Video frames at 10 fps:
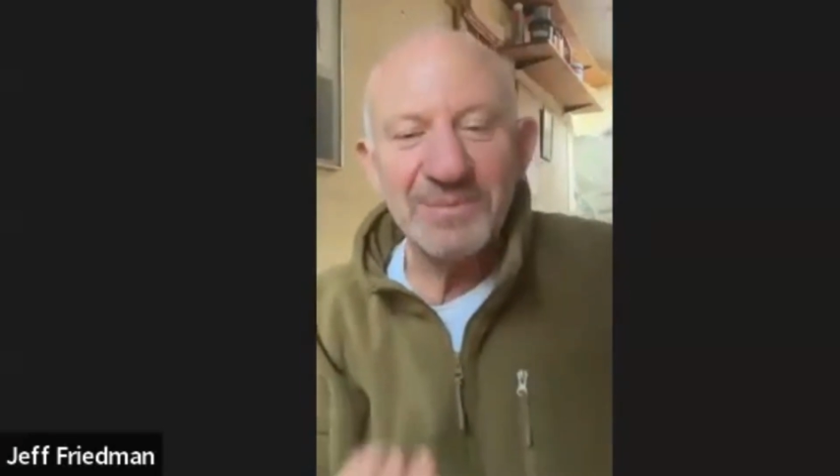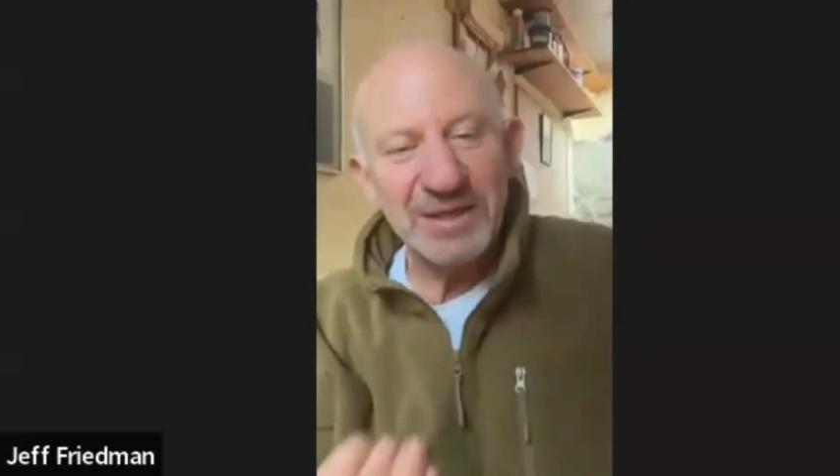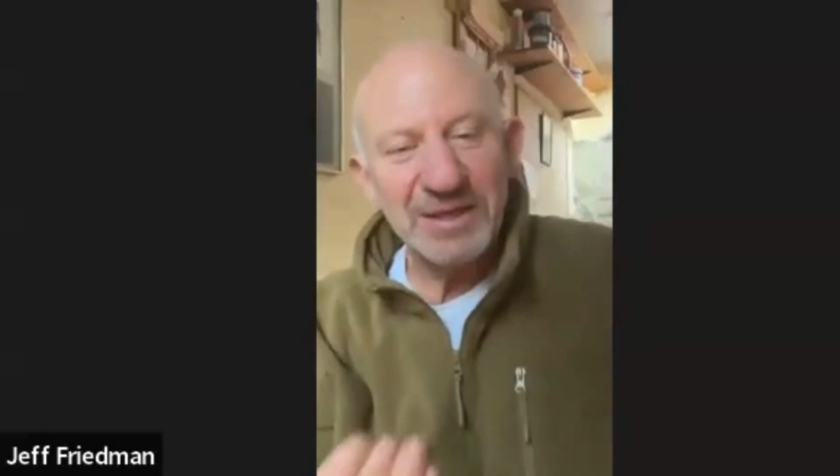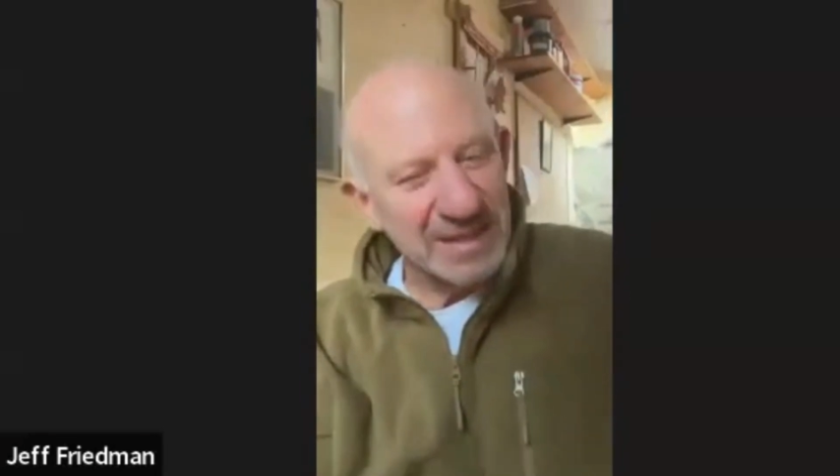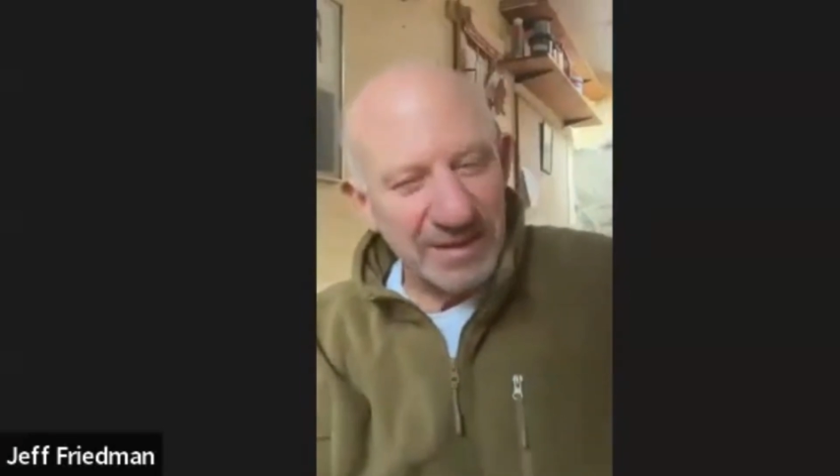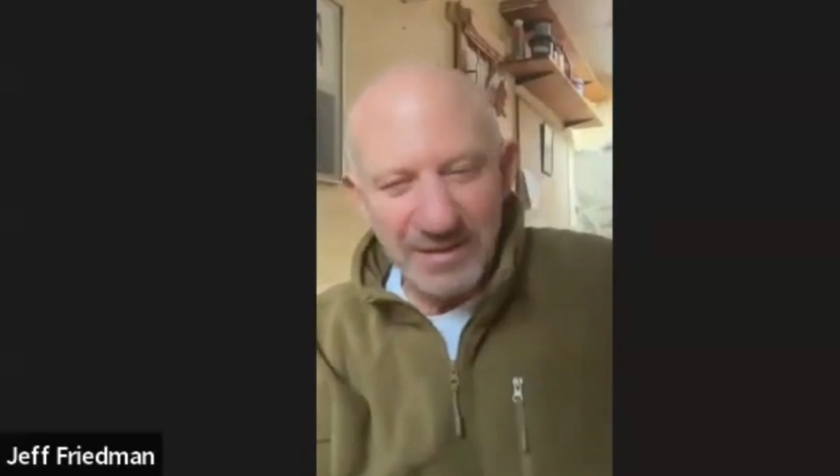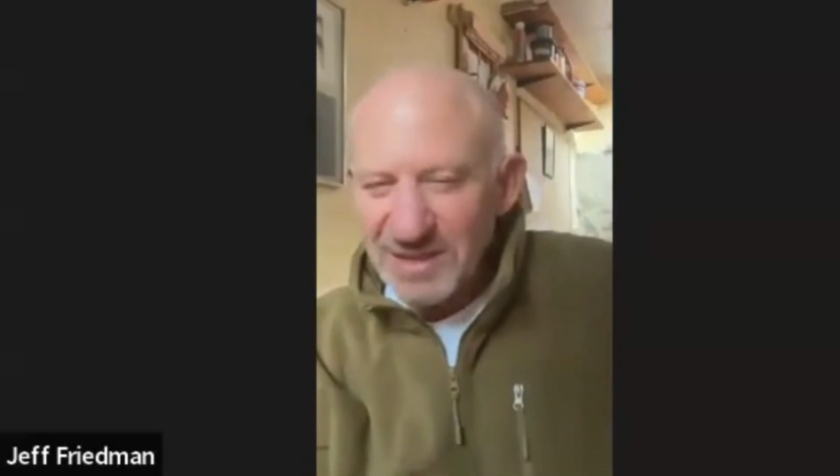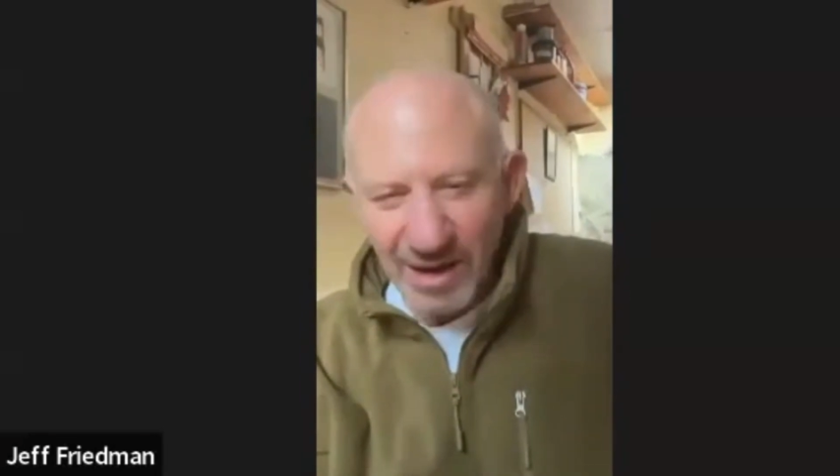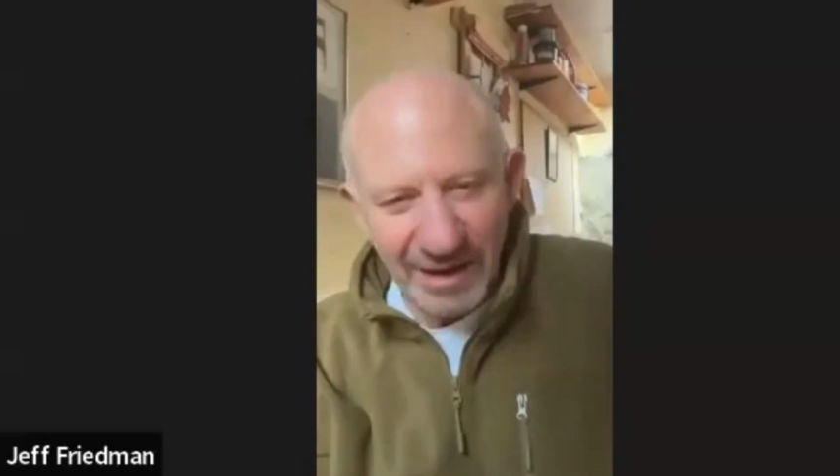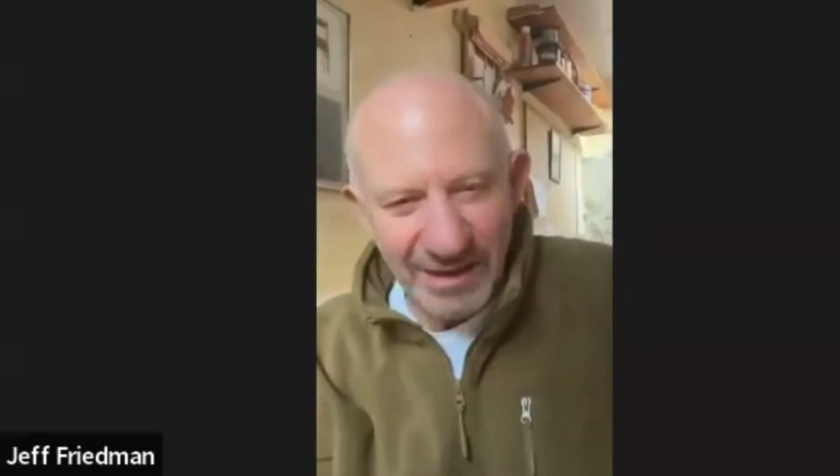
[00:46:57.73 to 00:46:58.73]
because these
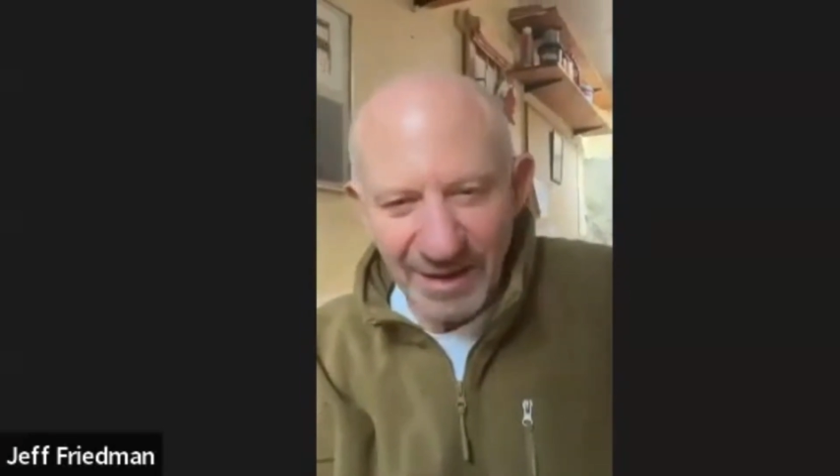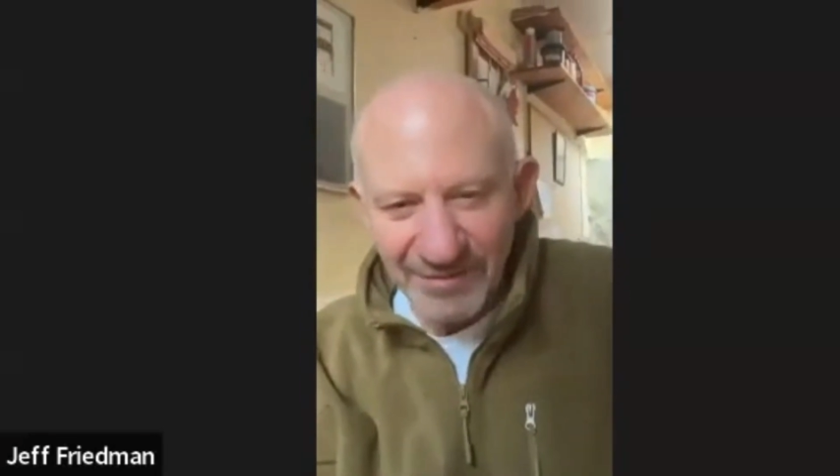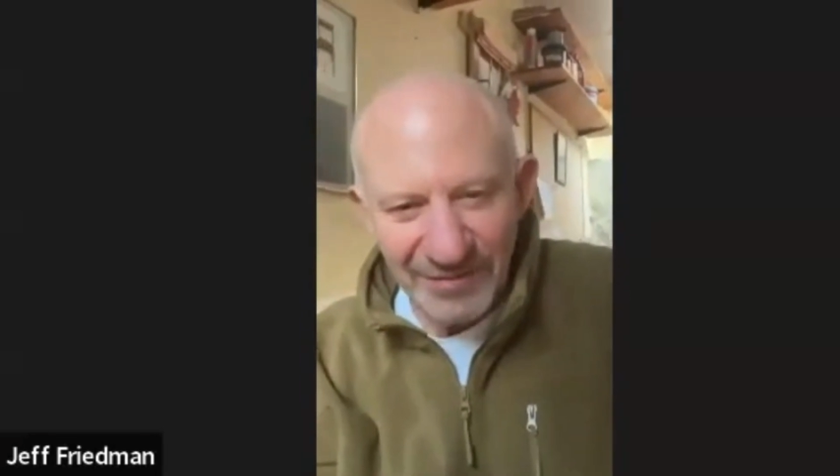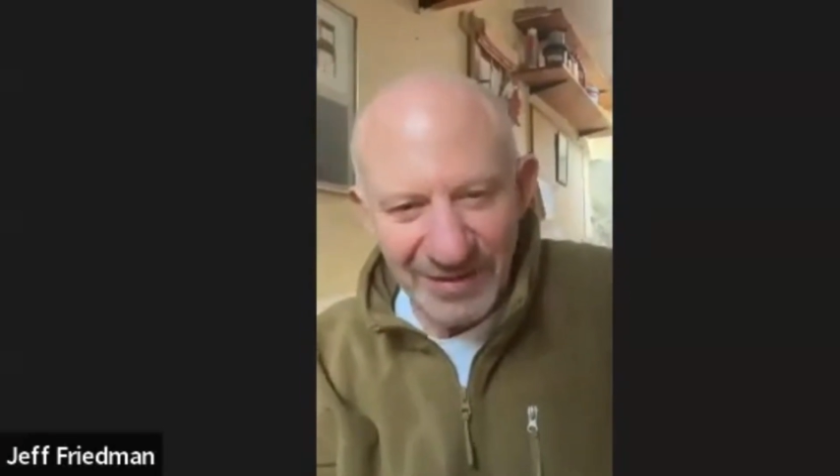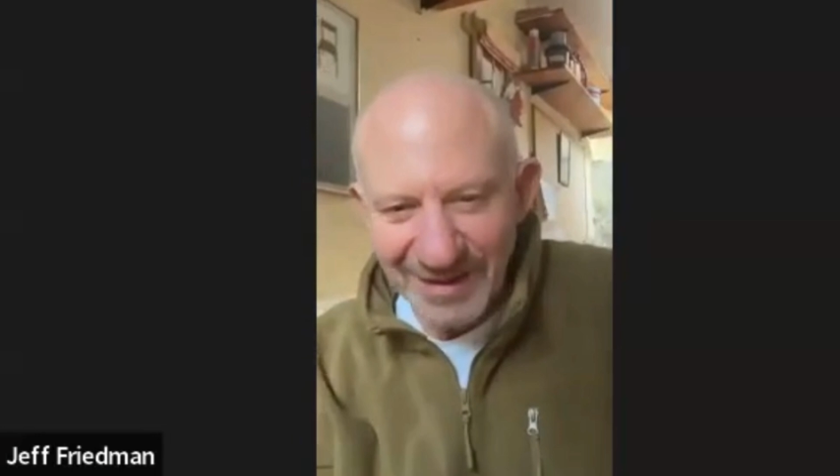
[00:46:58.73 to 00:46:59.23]
high conflict